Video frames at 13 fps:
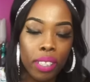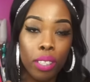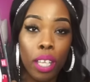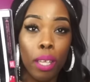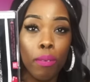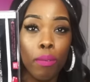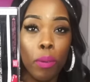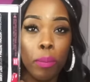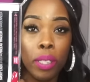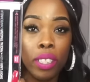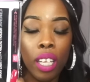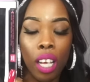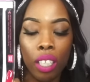this came from
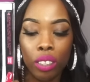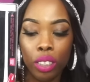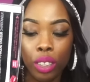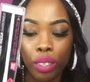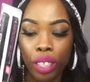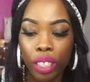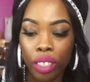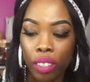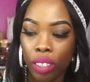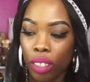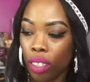the Dollar Tree.